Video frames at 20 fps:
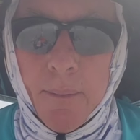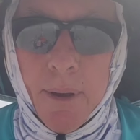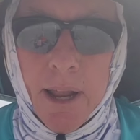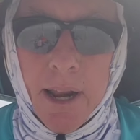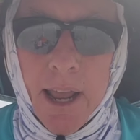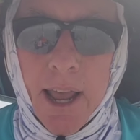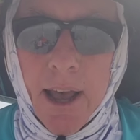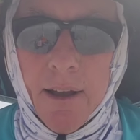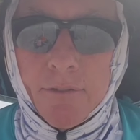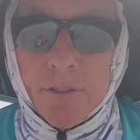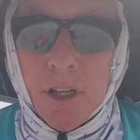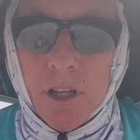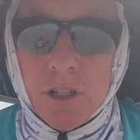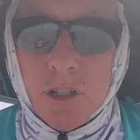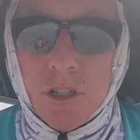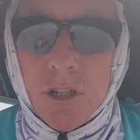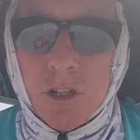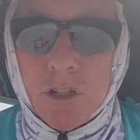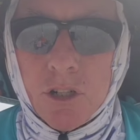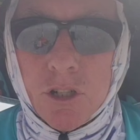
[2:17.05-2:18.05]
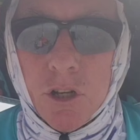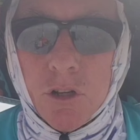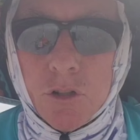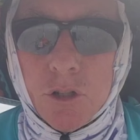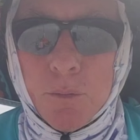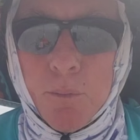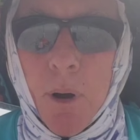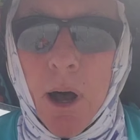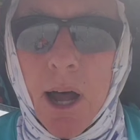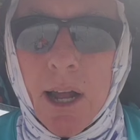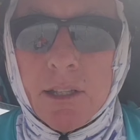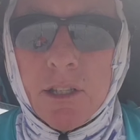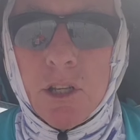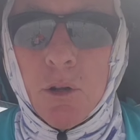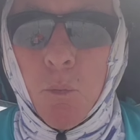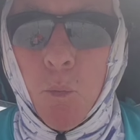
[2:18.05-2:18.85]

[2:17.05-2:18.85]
about a half dozen or so spots